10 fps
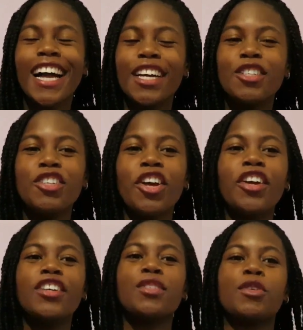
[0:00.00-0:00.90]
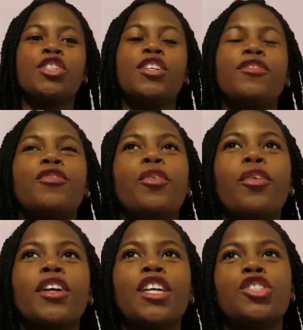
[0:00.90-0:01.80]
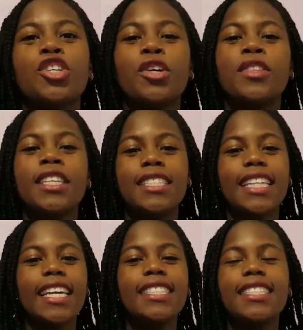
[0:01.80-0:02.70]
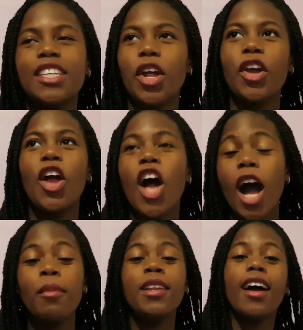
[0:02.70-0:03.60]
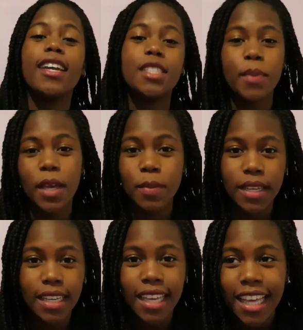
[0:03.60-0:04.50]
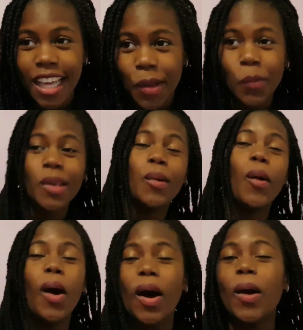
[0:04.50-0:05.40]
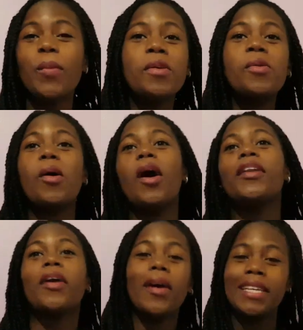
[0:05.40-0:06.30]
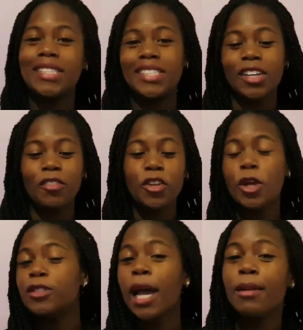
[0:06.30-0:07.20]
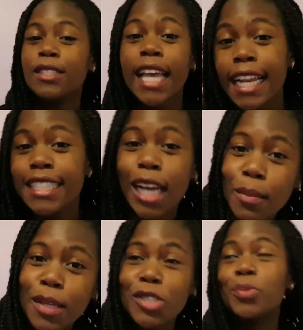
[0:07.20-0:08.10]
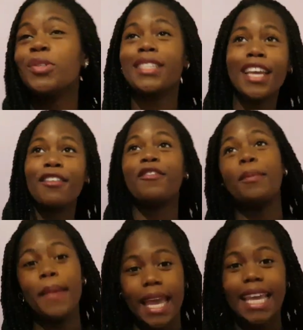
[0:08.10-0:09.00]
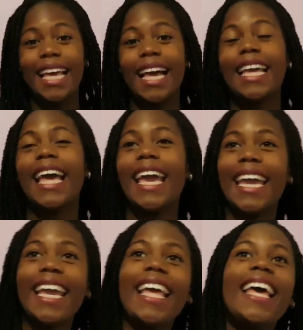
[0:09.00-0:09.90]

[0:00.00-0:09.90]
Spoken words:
you know, especially for kids show these days. You know, I'm a 90s baby. We've got our 90s stuff. You know, Teletubbies was it for me. Okay.